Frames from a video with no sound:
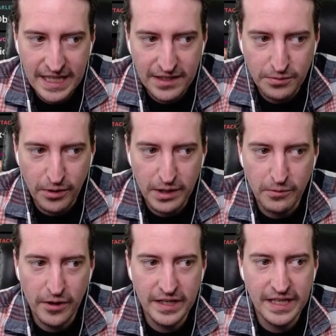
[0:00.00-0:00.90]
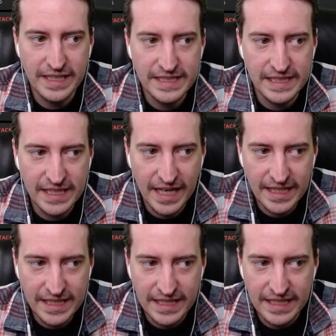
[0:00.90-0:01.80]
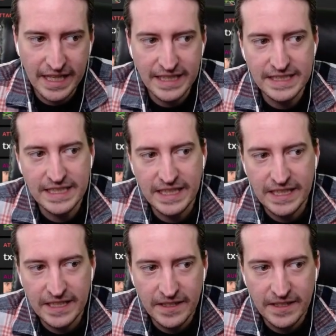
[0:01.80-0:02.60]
and 21 in 1990, and 19